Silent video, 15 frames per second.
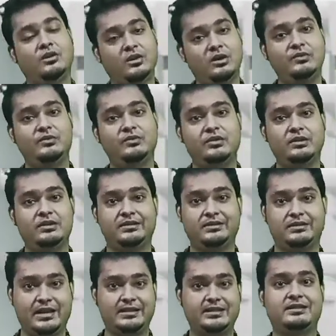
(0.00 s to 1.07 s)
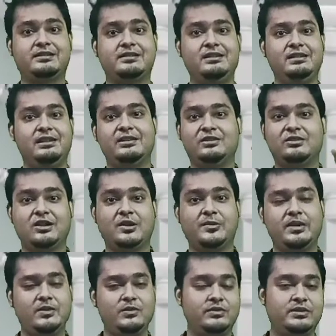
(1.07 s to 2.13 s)
of cathedral
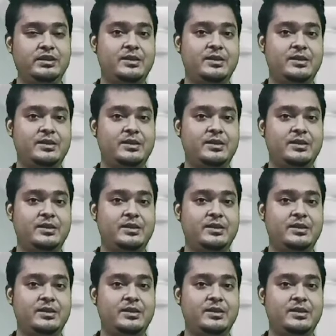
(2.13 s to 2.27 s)
angiography with